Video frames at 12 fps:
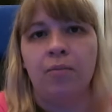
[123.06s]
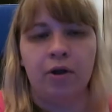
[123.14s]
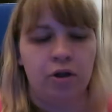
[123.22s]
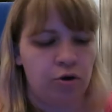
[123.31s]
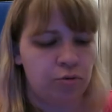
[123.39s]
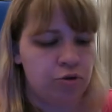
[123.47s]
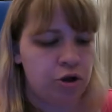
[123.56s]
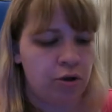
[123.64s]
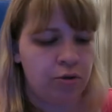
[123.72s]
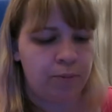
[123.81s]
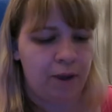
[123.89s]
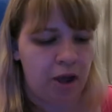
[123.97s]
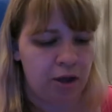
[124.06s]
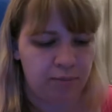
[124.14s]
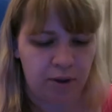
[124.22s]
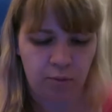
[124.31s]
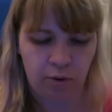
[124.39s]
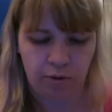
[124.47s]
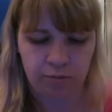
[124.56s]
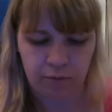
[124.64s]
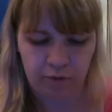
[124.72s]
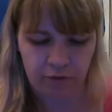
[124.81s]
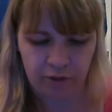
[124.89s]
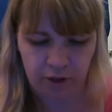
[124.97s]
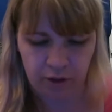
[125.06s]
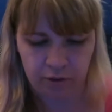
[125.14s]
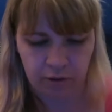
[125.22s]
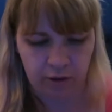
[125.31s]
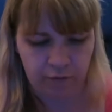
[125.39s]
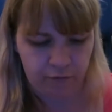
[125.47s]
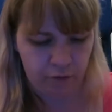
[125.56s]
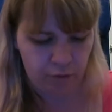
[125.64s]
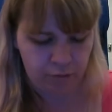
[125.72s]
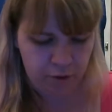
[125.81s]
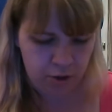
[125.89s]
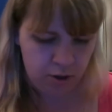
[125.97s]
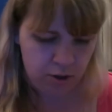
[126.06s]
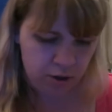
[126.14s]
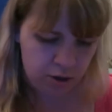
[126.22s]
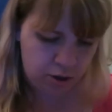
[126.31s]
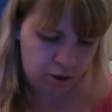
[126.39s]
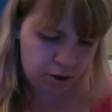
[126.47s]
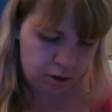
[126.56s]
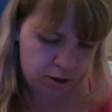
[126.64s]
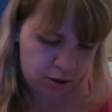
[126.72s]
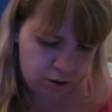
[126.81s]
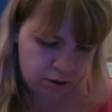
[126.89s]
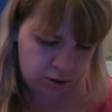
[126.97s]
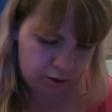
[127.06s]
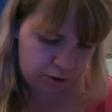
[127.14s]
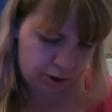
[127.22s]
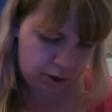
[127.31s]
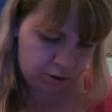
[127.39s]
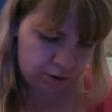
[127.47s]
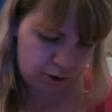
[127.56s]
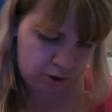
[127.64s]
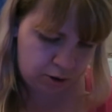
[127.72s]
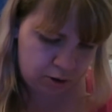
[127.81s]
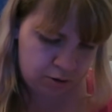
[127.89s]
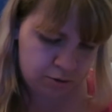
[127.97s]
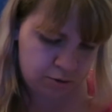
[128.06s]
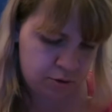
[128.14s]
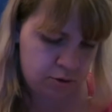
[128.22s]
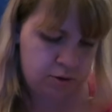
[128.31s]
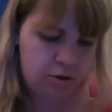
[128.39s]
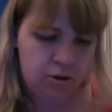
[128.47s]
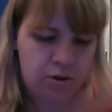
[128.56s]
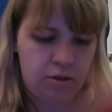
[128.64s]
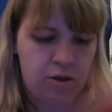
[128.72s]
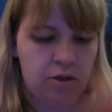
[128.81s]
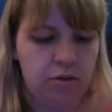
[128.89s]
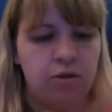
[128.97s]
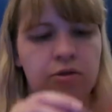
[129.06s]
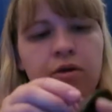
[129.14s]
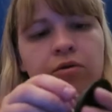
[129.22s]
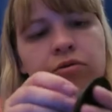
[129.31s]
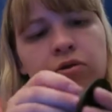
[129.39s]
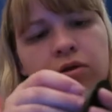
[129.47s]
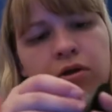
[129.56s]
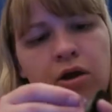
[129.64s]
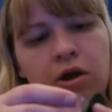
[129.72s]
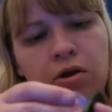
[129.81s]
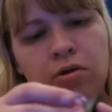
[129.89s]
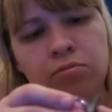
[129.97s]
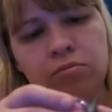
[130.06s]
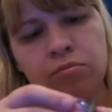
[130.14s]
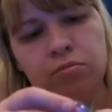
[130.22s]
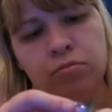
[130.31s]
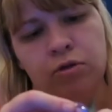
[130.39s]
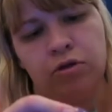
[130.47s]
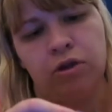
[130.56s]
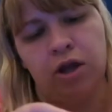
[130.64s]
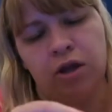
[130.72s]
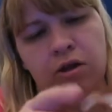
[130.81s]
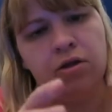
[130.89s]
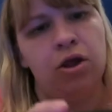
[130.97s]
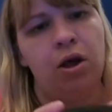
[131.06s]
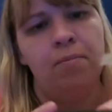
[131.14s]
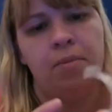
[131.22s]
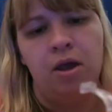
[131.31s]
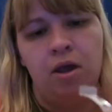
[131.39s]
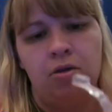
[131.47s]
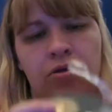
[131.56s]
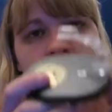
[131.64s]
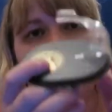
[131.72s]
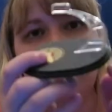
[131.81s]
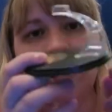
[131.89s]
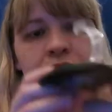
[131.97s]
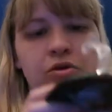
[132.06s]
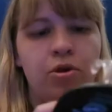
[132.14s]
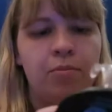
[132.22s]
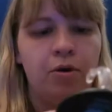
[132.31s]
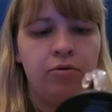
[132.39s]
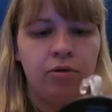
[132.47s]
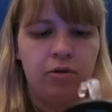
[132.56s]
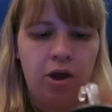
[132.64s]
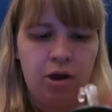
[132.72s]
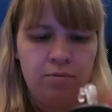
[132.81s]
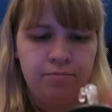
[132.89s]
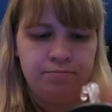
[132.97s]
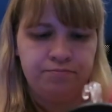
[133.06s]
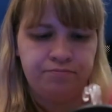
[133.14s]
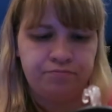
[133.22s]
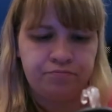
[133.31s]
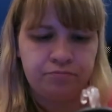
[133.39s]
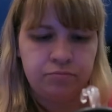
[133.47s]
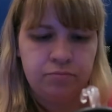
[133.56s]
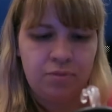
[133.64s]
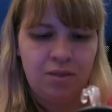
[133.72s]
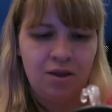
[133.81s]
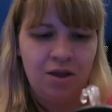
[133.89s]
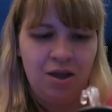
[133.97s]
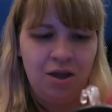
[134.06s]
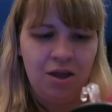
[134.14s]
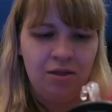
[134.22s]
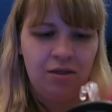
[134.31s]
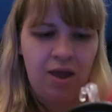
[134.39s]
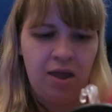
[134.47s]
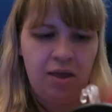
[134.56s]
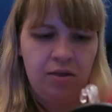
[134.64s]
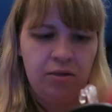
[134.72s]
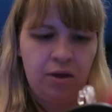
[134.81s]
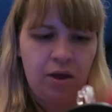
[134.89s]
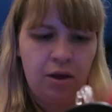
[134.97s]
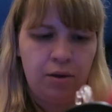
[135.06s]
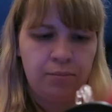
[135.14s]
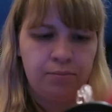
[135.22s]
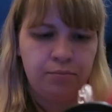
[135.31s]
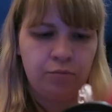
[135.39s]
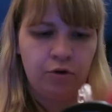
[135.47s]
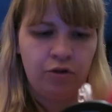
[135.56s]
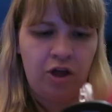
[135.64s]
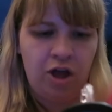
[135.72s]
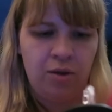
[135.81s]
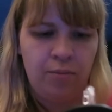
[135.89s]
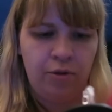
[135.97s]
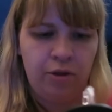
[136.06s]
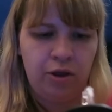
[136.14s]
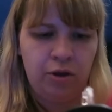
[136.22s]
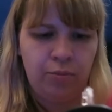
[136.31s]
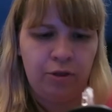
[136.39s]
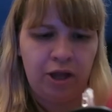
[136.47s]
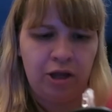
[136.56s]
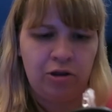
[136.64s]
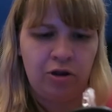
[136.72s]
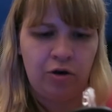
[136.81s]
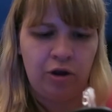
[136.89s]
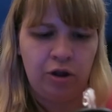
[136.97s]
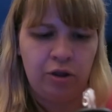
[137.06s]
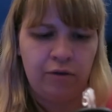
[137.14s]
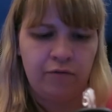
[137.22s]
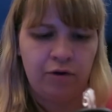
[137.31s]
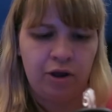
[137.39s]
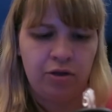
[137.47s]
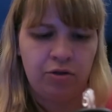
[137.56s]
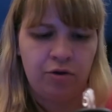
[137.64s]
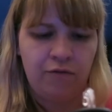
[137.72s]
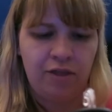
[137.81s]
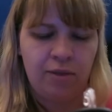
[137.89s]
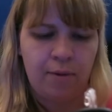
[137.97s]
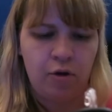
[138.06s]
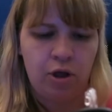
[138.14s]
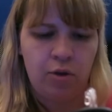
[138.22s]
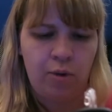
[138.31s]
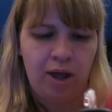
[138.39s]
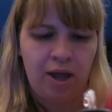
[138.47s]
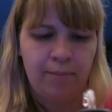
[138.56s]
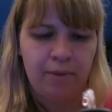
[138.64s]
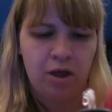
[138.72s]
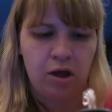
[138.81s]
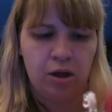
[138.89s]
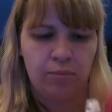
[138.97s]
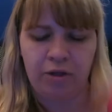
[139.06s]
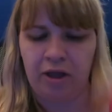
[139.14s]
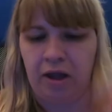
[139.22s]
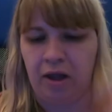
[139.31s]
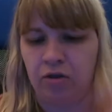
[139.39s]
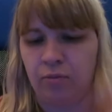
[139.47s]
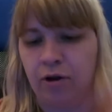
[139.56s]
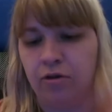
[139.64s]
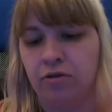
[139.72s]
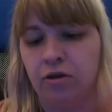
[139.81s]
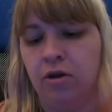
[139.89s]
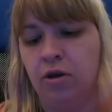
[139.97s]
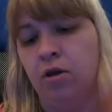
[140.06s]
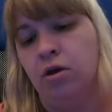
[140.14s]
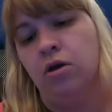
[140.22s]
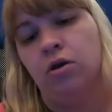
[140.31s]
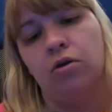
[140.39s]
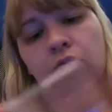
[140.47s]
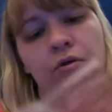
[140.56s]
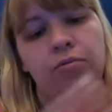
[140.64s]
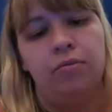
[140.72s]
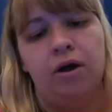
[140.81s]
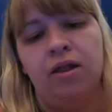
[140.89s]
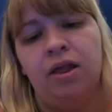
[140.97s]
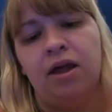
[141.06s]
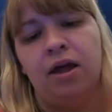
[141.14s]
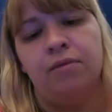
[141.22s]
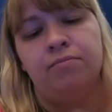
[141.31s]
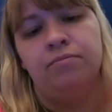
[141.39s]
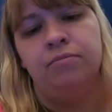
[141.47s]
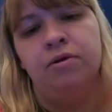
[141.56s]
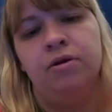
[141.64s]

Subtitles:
go on my nerve shelf behind me where everything is like full. Does that go there? I think this goes in here. Looks like it does, yeah. So that means the ship goes on there. It says, reliable interplanetary delivery serving the Milky Way and beyond, Planet Express. Cool, I like it.